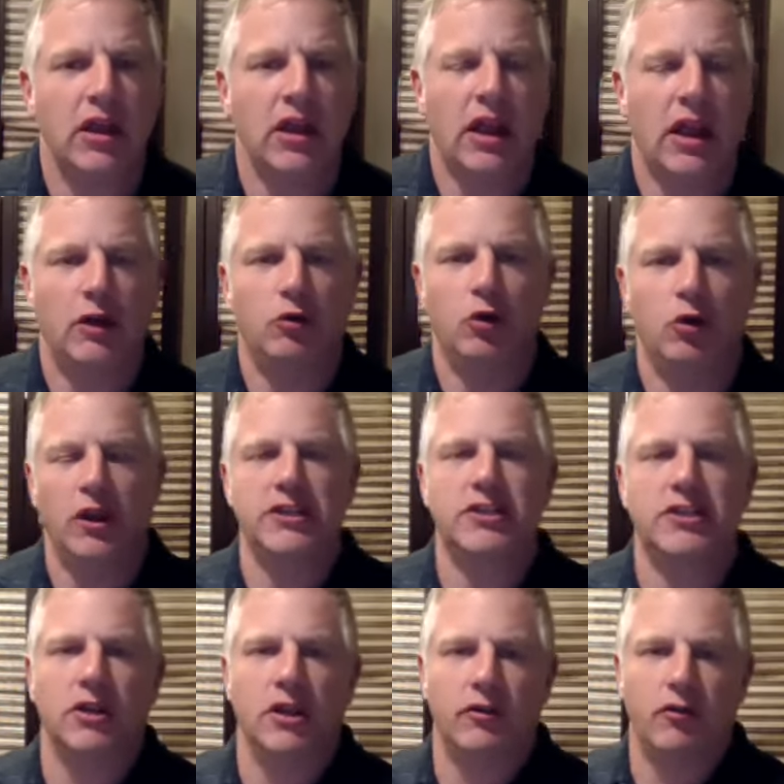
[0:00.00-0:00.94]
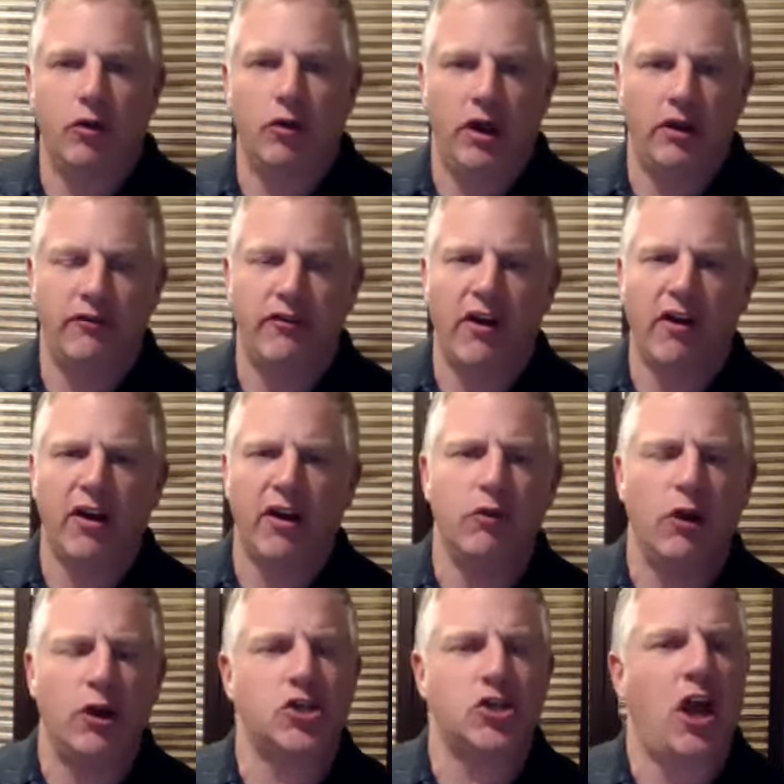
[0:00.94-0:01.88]
in really delivering very
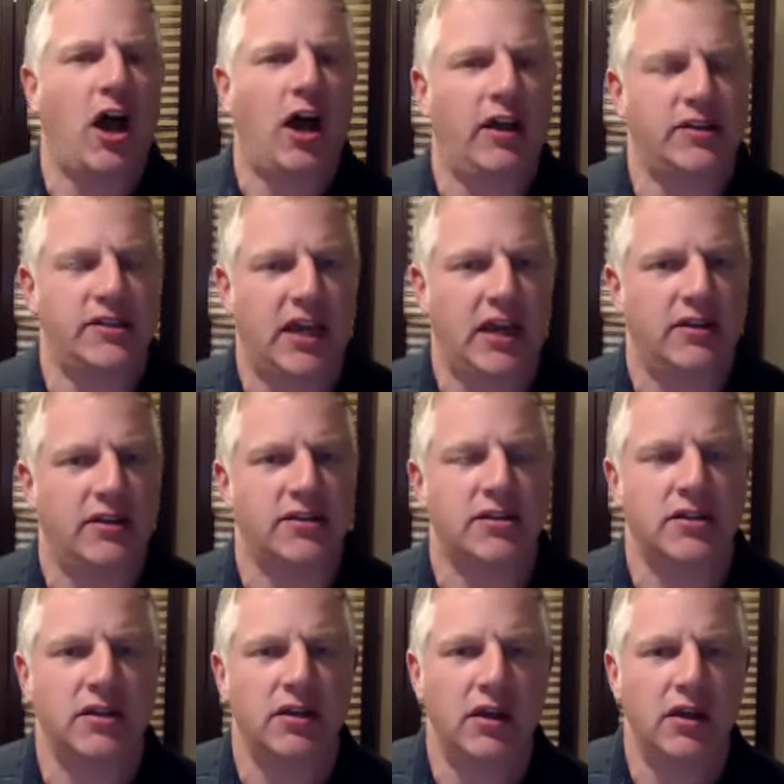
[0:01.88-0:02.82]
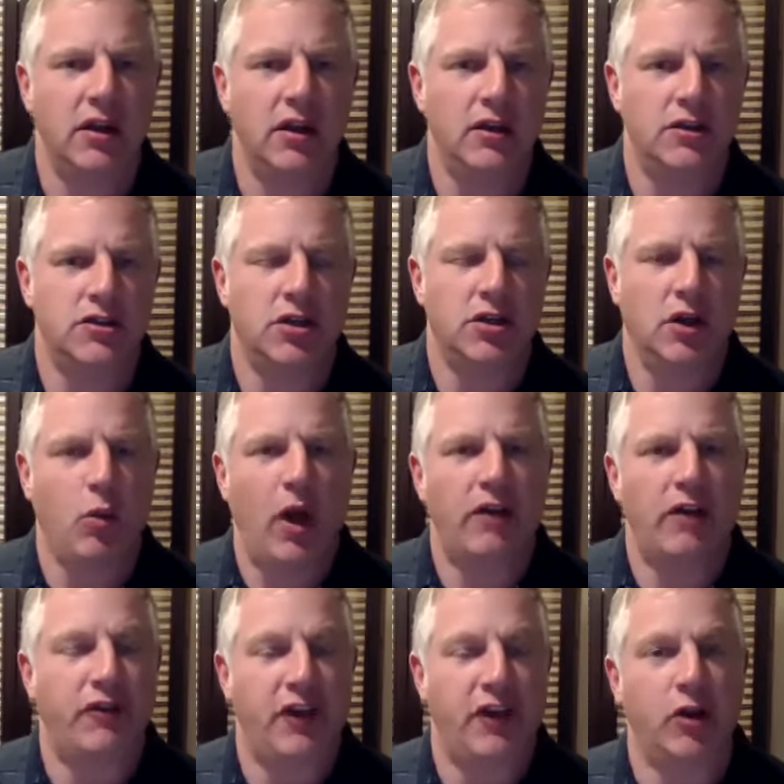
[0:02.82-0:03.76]
rich content to
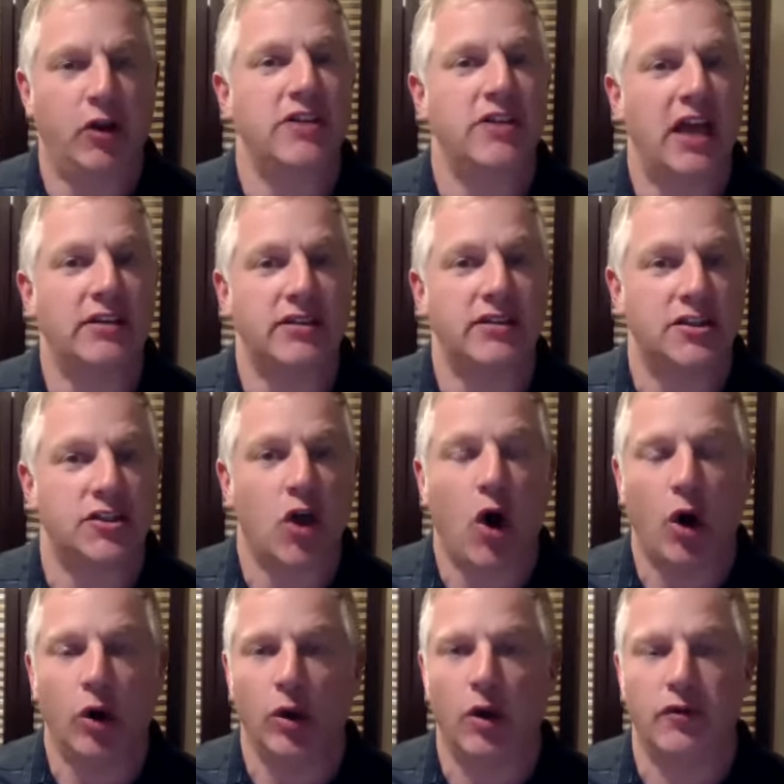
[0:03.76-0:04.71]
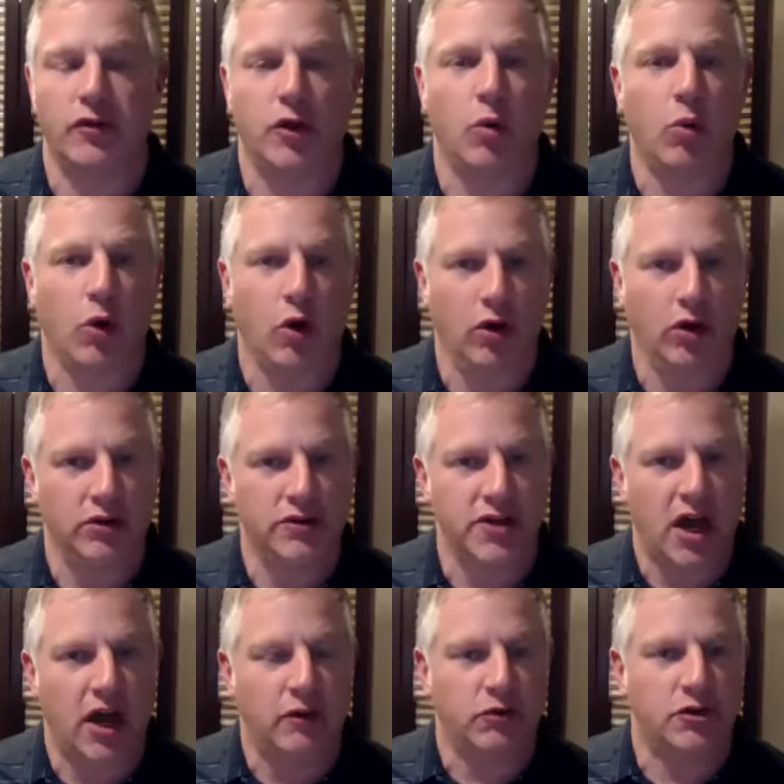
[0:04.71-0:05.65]
wet finger dentists all over the world
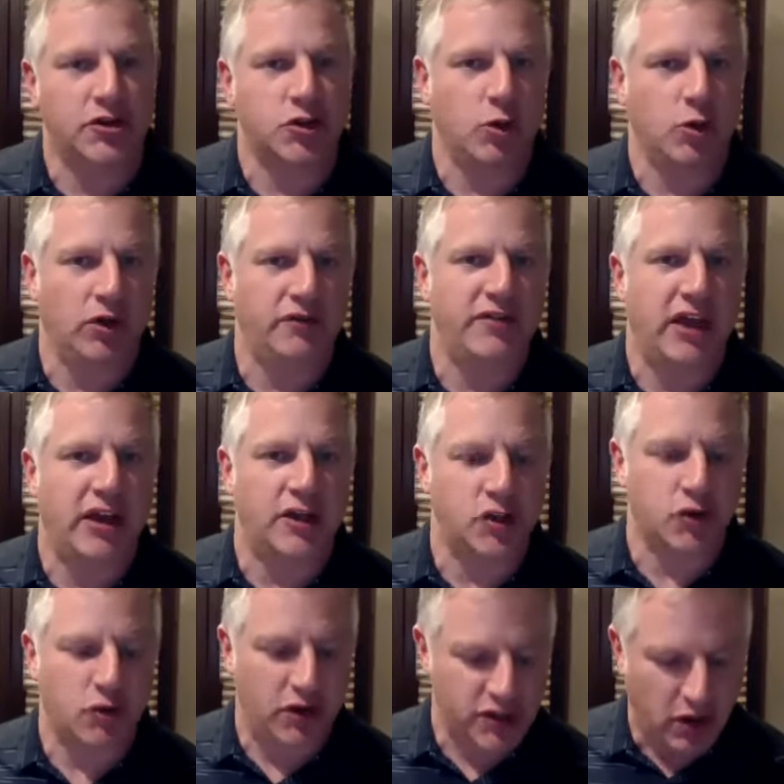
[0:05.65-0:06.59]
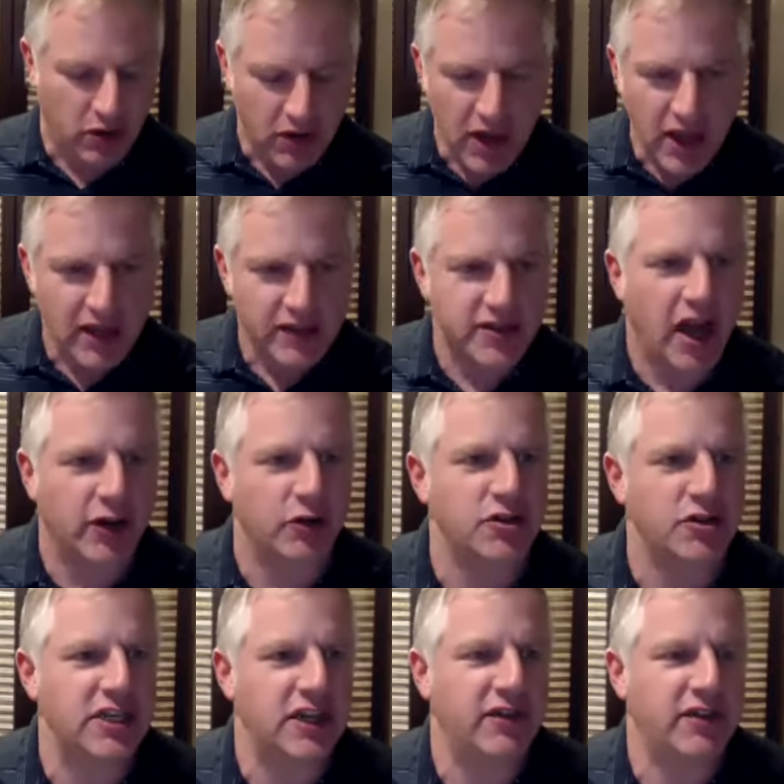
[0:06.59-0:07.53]
on restorative dentistry. So Dr.
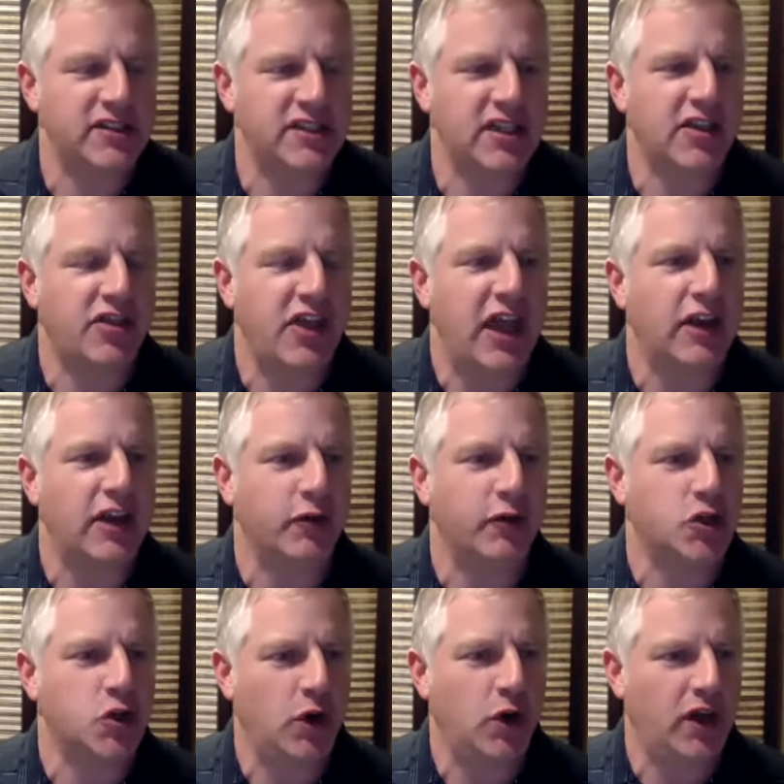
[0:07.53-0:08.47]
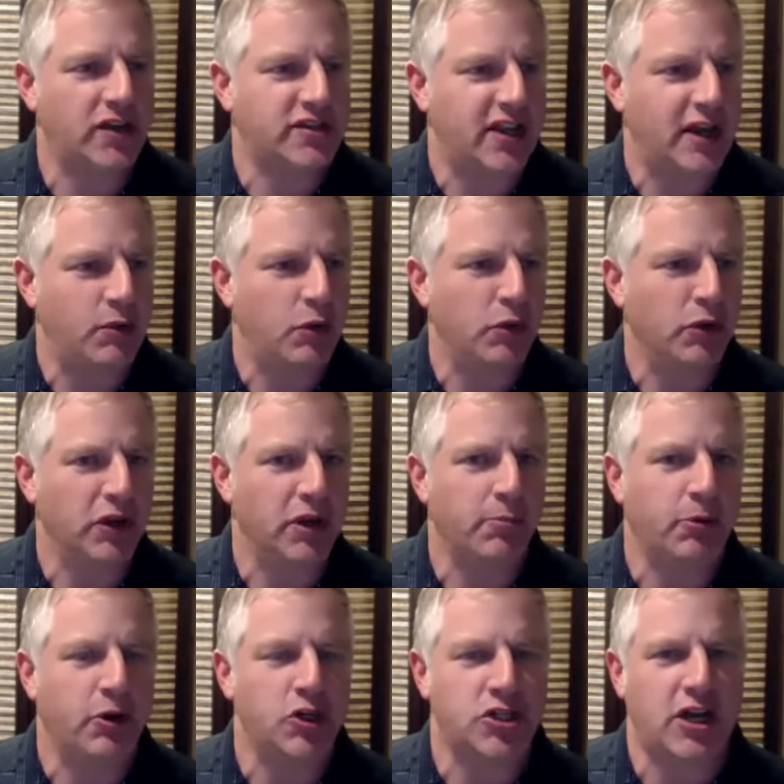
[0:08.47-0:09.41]
Stevenson, thank you for joining us today. We really
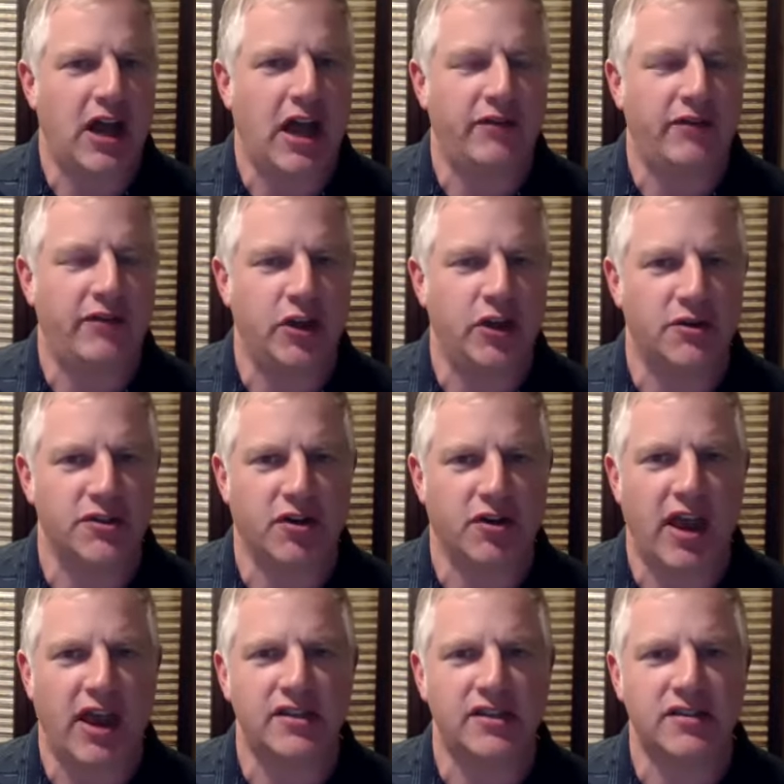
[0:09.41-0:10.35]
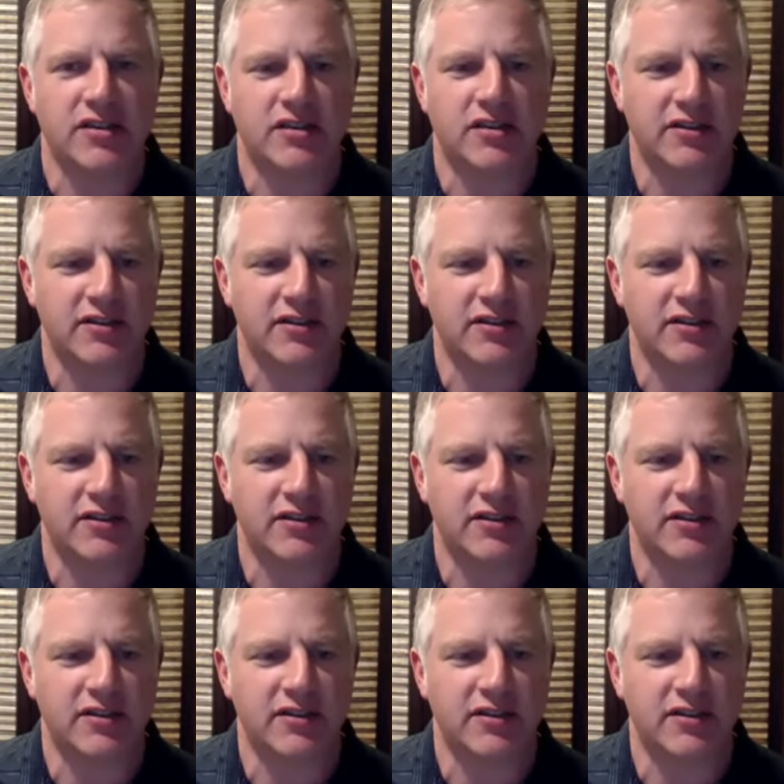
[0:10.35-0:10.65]
appreciate having you as our guest.